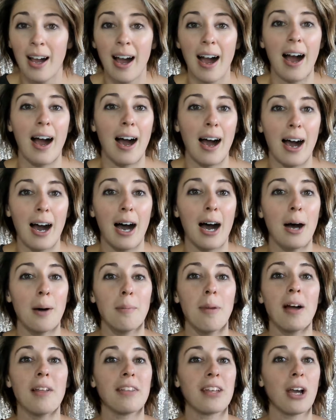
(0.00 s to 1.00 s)

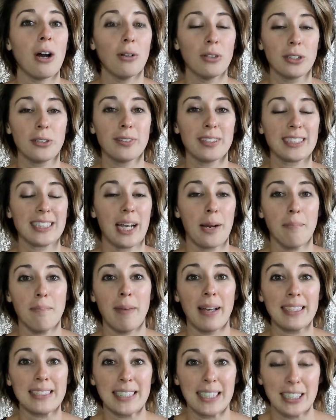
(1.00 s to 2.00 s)
The only reason I'm
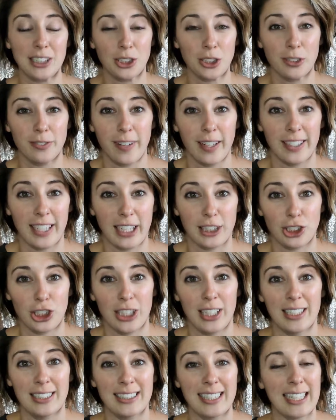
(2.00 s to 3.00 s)
mixing two
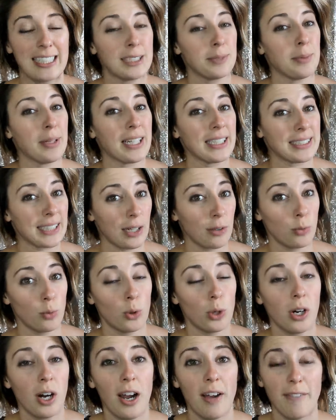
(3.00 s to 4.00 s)
foundations is because I
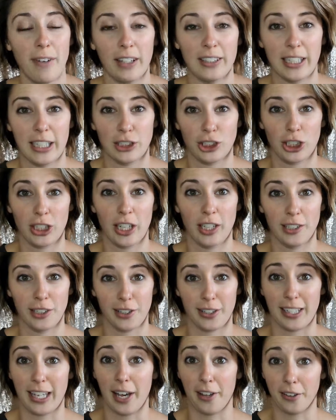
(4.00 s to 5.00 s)
wore a foundation
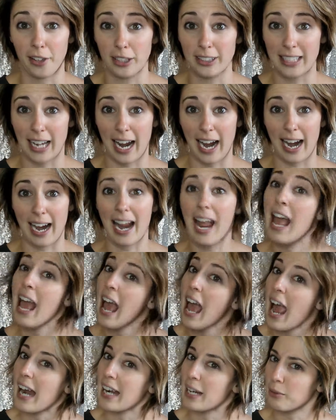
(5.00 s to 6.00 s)
color the other day,
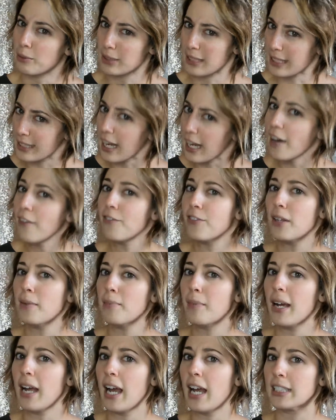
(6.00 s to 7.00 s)
and it was enough that
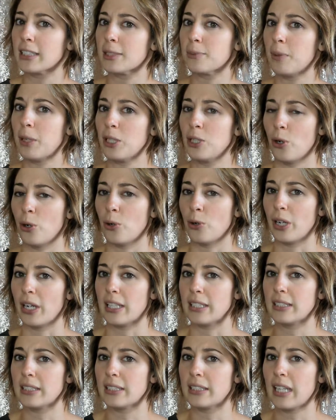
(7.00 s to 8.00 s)
my husband
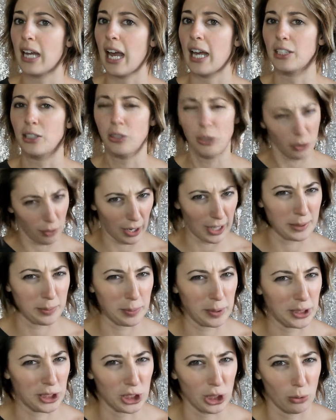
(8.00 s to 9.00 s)
noticed, and you know
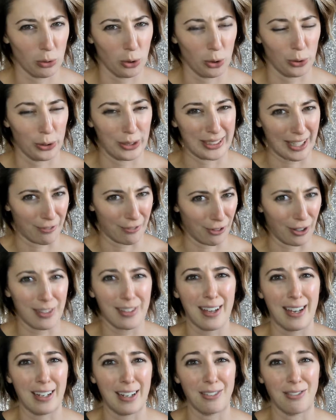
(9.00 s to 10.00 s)
husbands don't notice
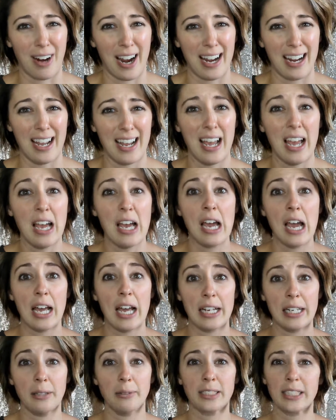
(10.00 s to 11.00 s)
everything, right?
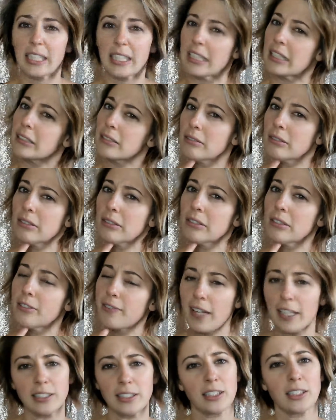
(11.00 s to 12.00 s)
And he was like, oh, your
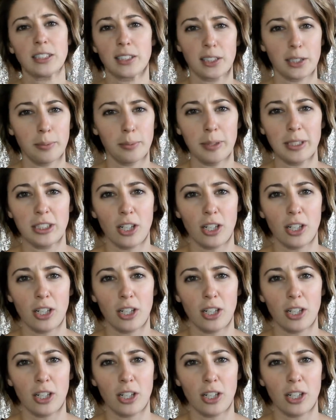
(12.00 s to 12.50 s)
face looks a little bit